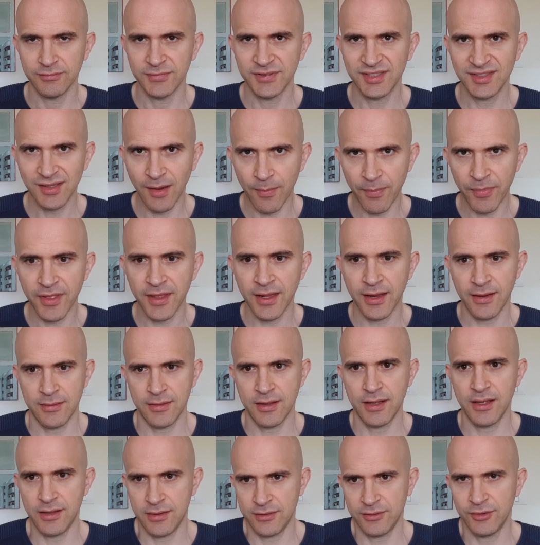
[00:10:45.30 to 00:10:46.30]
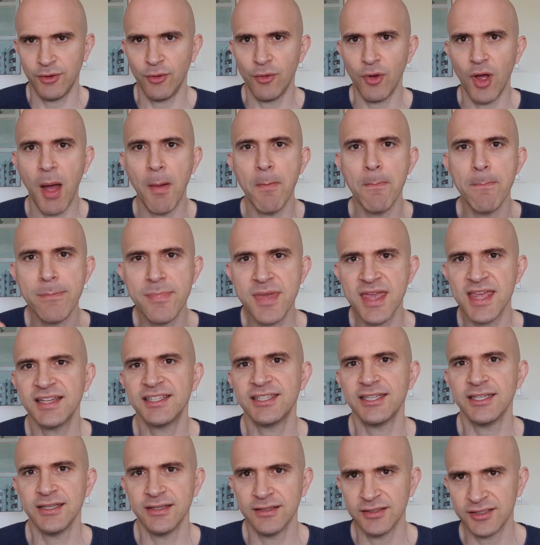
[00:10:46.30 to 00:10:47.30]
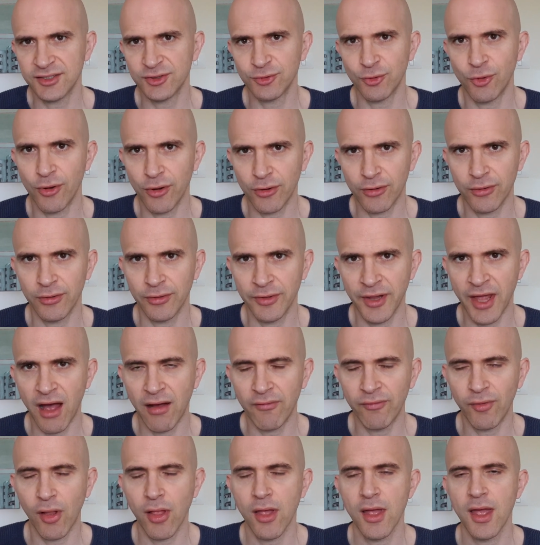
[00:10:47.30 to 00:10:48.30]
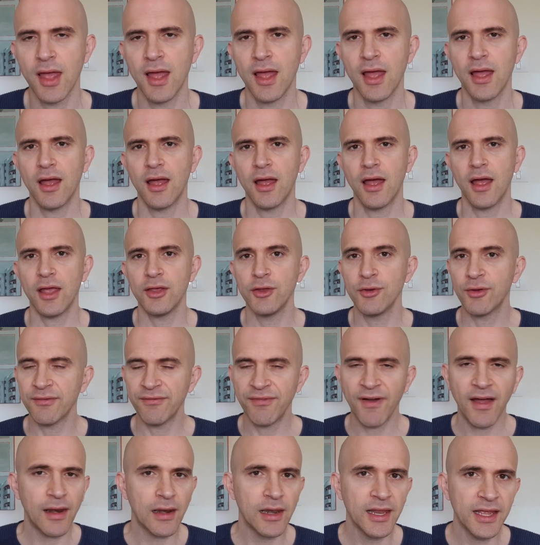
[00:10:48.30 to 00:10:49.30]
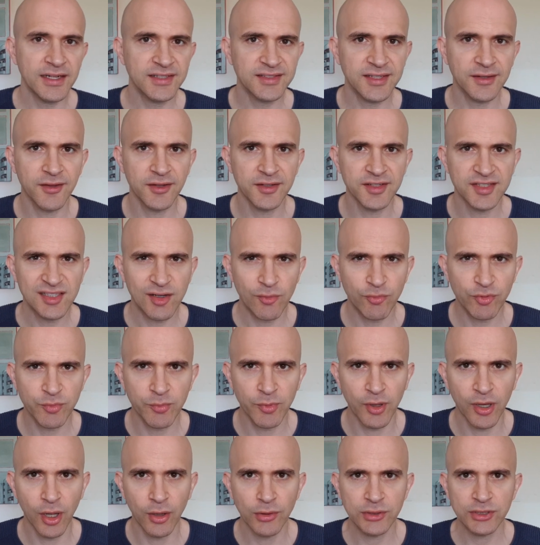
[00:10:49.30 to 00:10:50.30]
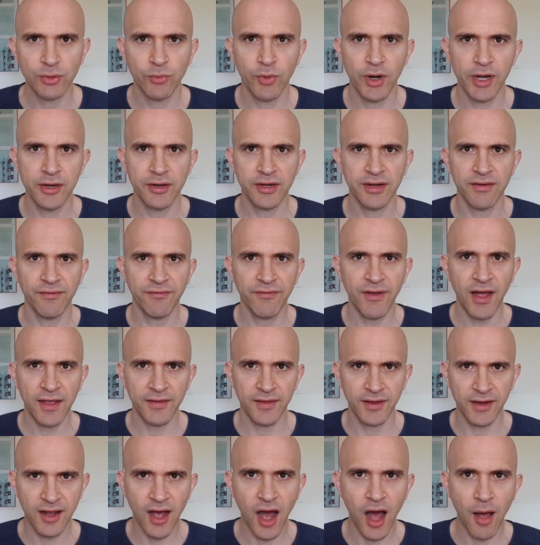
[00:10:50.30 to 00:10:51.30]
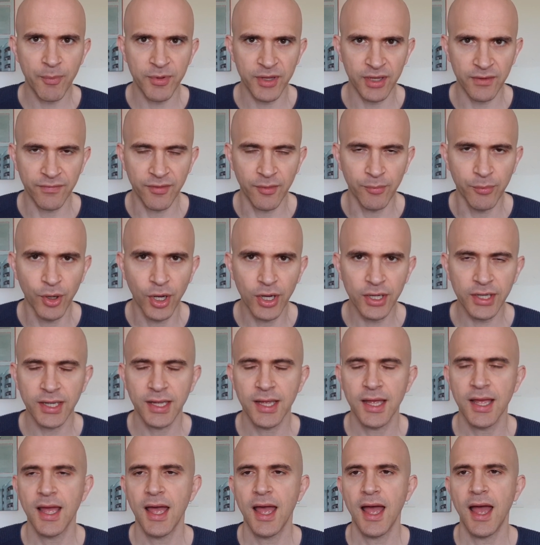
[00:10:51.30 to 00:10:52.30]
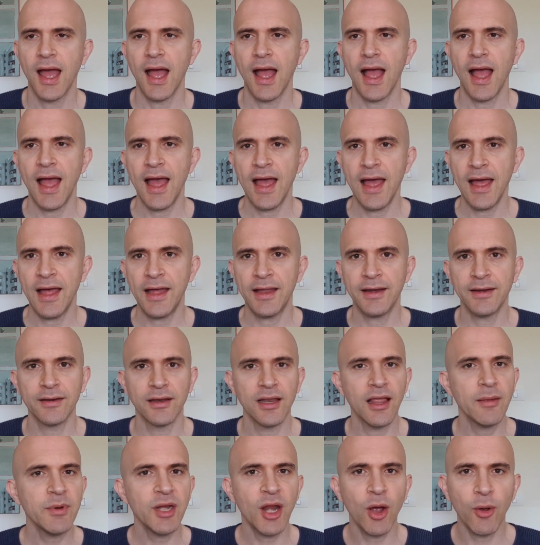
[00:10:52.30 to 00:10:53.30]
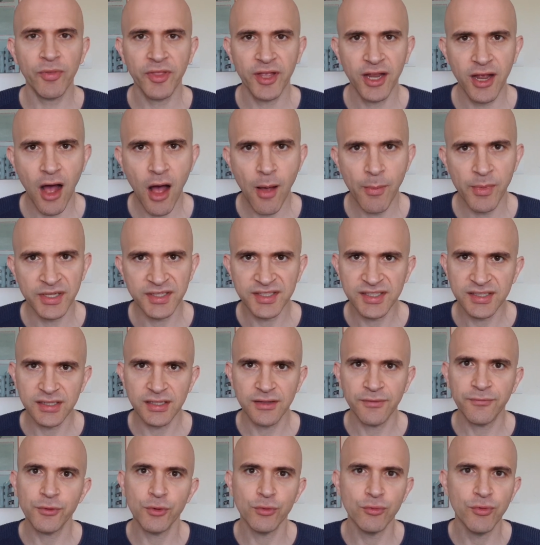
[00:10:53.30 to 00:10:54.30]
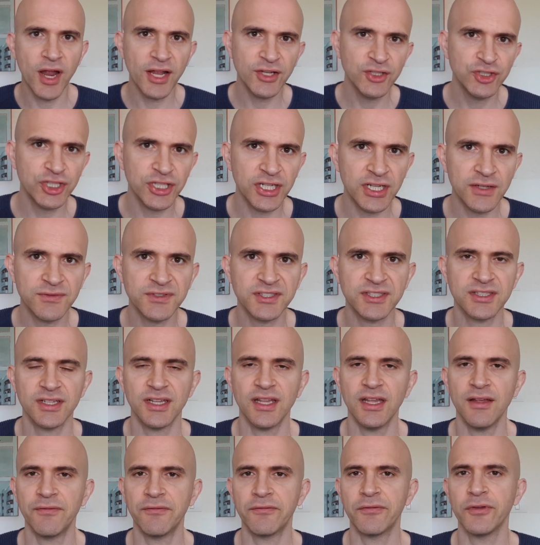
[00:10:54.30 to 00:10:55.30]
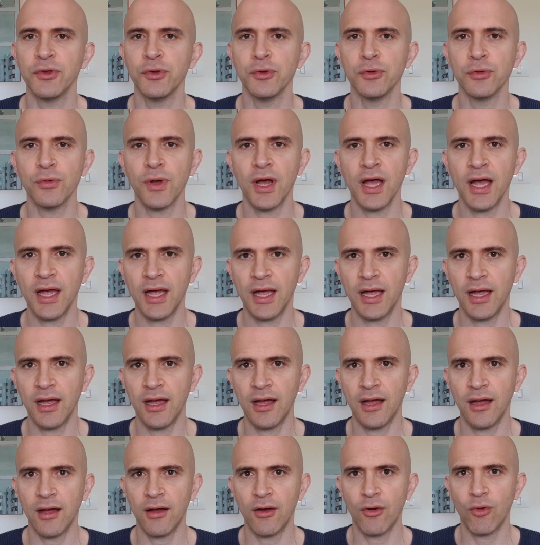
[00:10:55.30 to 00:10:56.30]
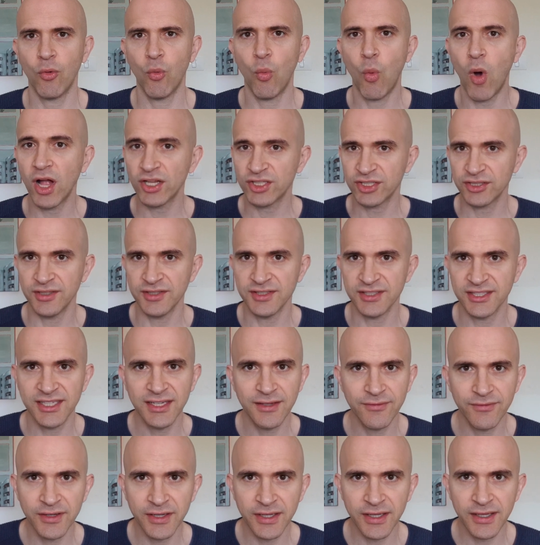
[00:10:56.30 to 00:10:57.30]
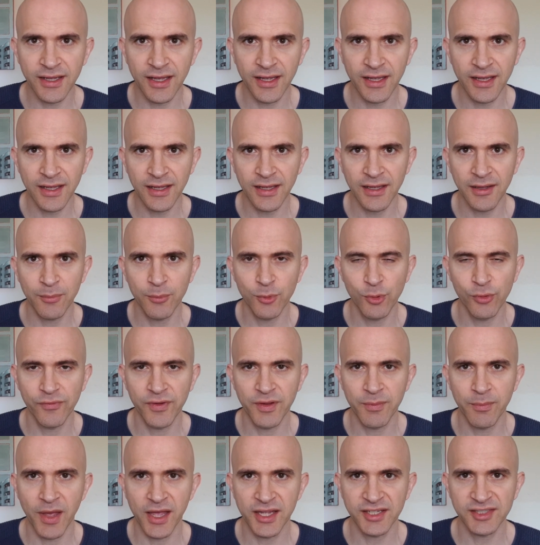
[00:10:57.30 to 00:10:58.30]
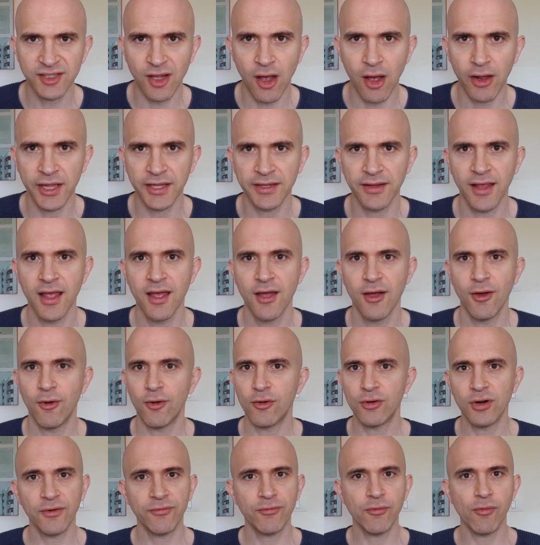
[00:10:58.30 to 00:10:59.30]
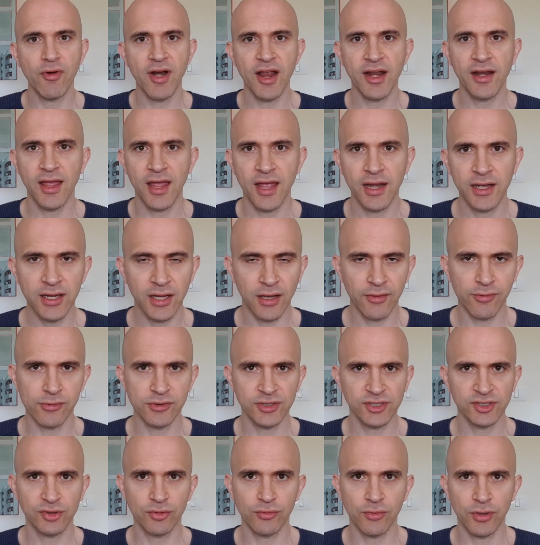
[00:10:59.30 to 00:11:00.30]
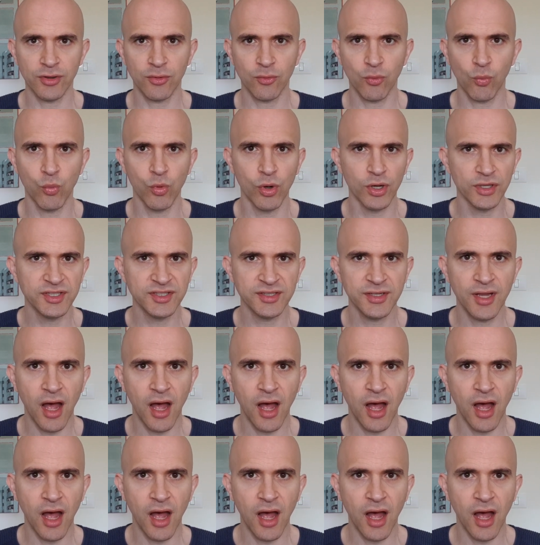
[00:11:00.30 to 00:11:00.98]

something, you know, a meaty historical novel. You can find links in the description below to where you can find a copy of the book. And let me know in the comments if you read Chiefs, if you watched the TV movie based on it, or if you read any other Stuart Woods